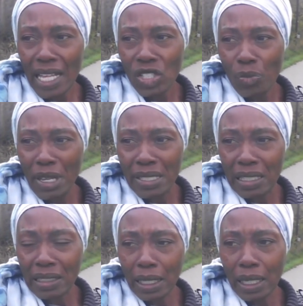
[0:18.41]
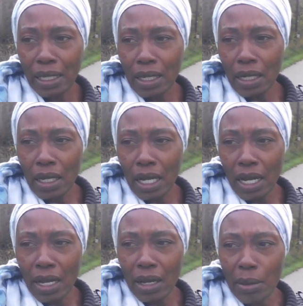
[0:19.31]
And so basically,
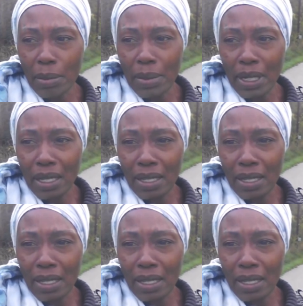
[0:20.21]
our